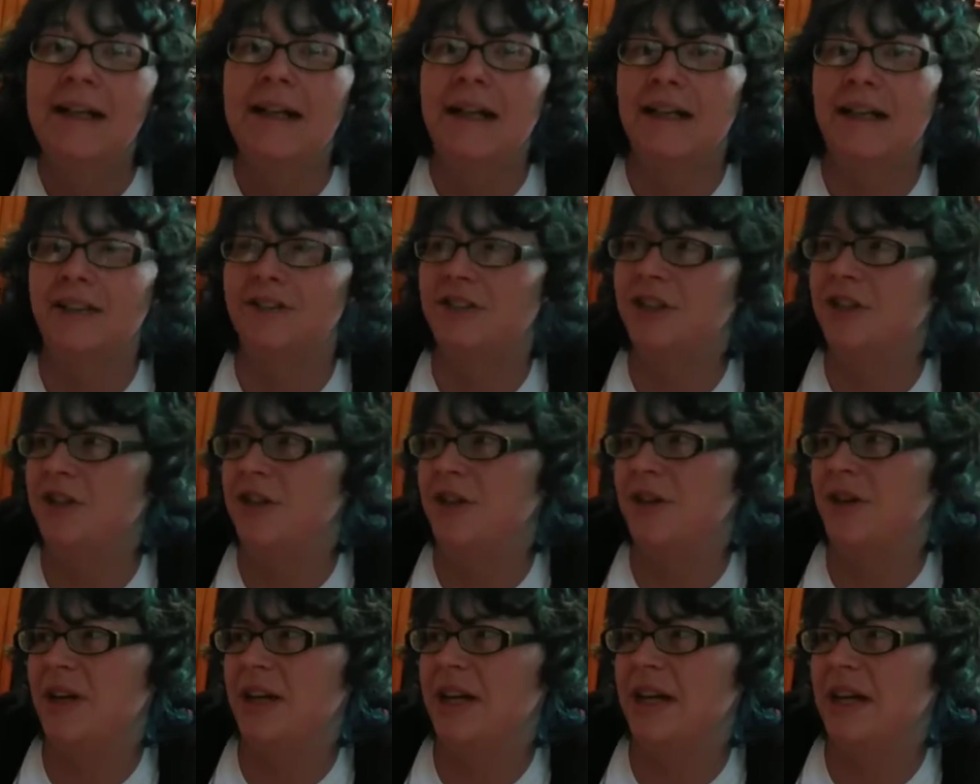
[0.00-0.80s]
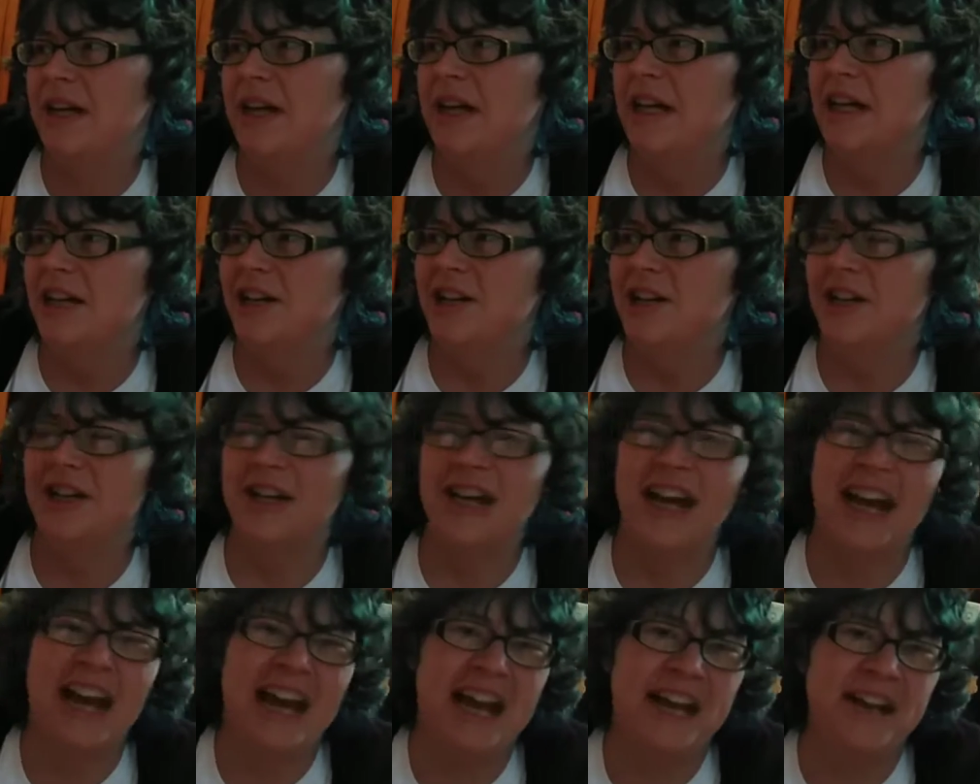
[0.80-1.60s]
And so you get
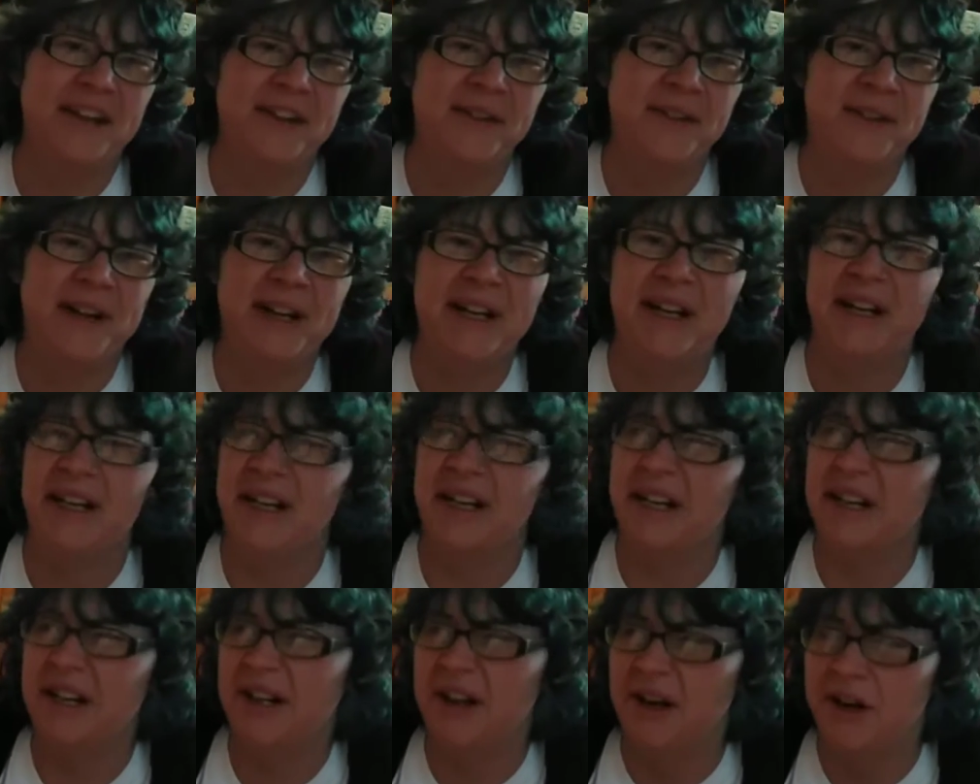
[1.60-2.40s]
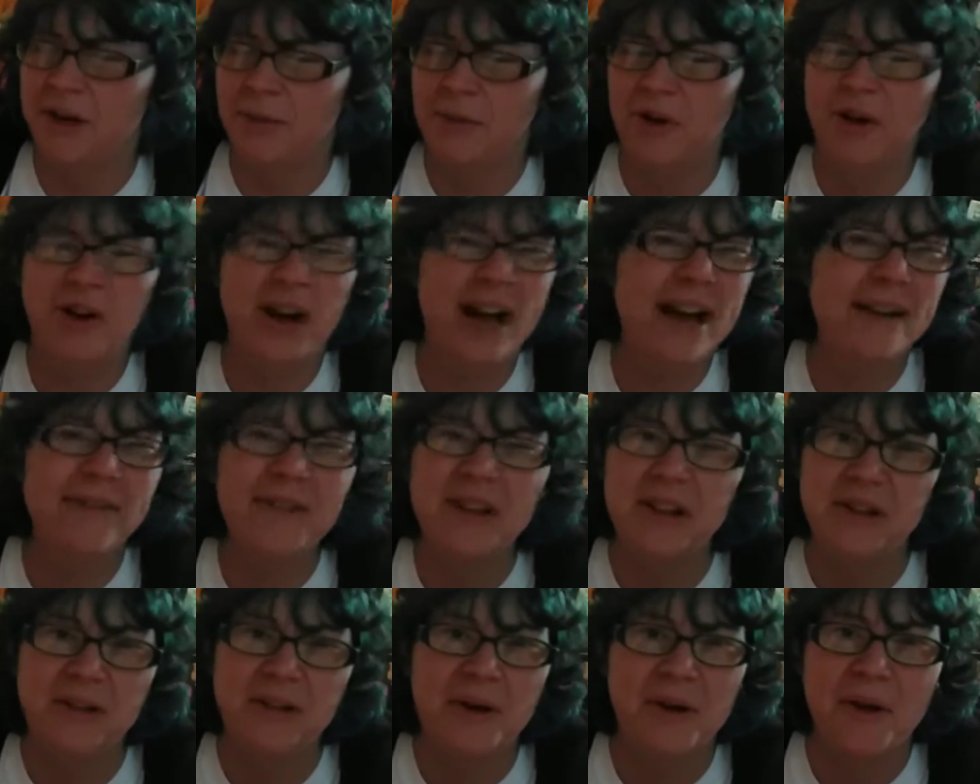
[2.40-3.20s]
angry and irritable.
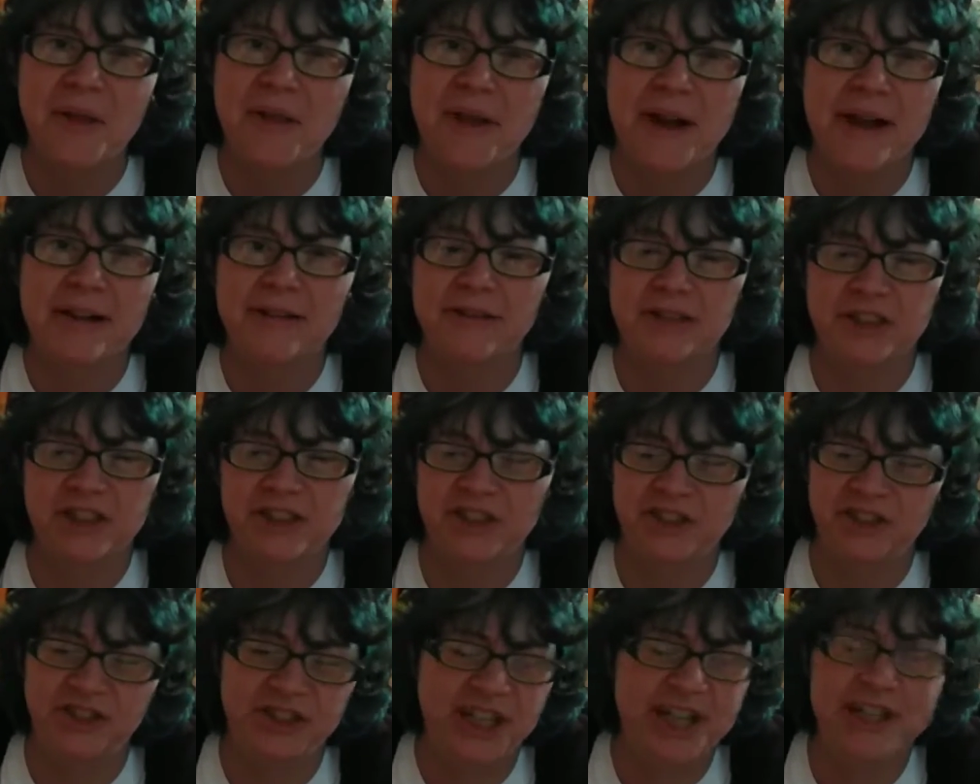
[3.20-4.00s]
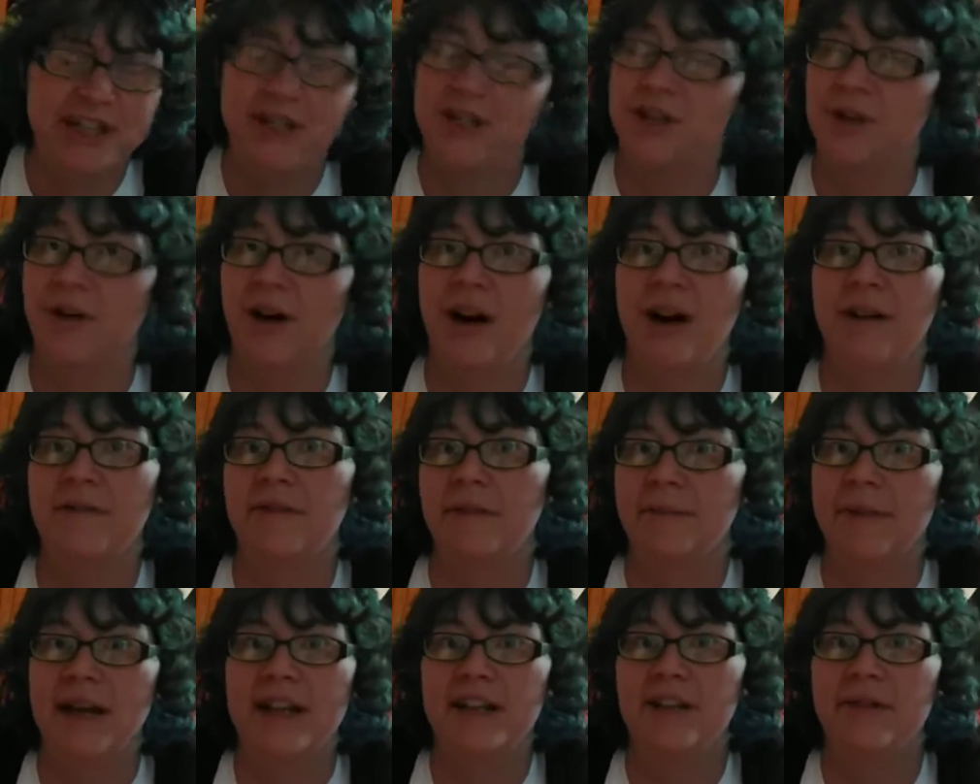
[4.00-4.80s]
Every little thing will just set you off
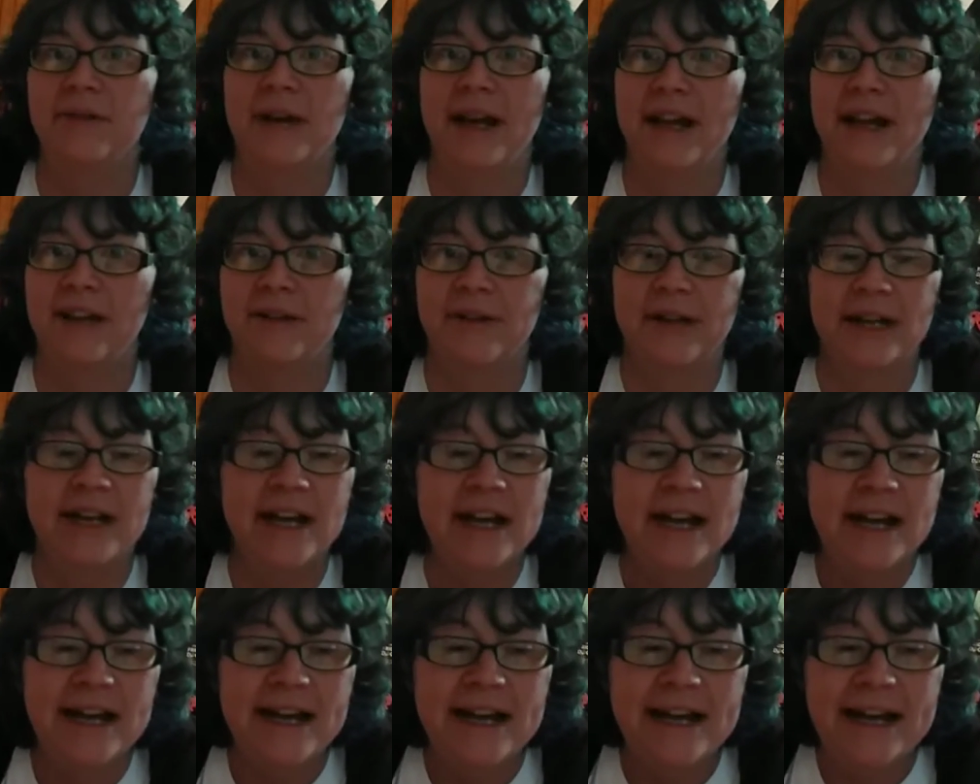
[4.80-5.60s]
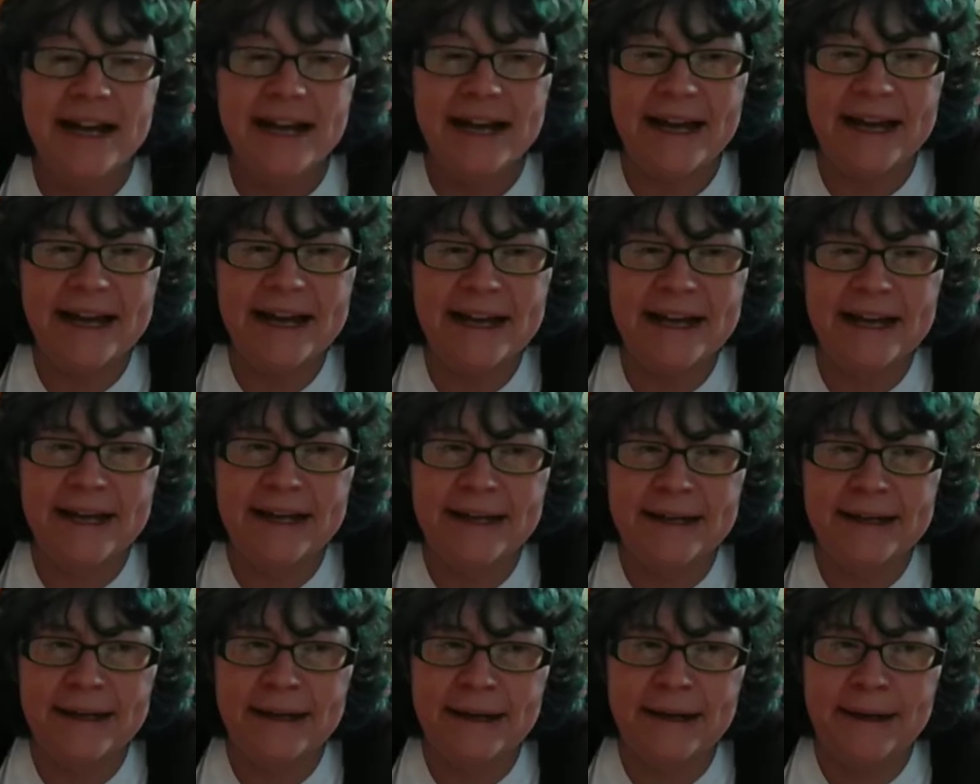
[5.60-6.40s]
and make you angry.
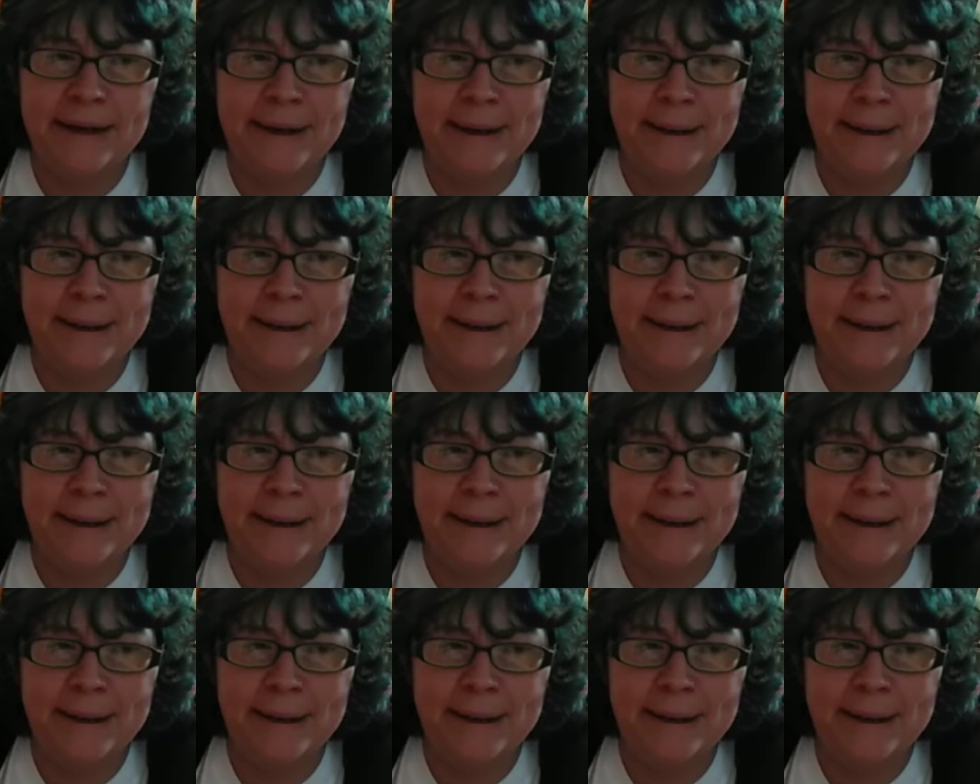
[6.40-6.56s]
And